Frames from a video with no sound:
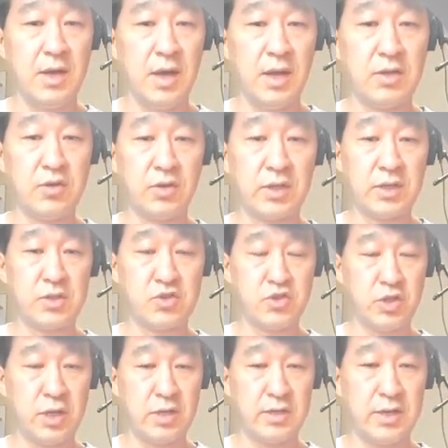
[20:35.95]
and you can
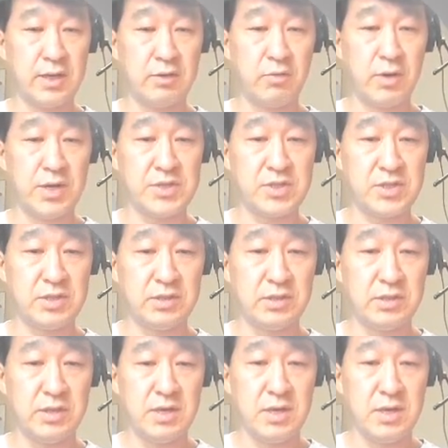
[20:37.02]
share that question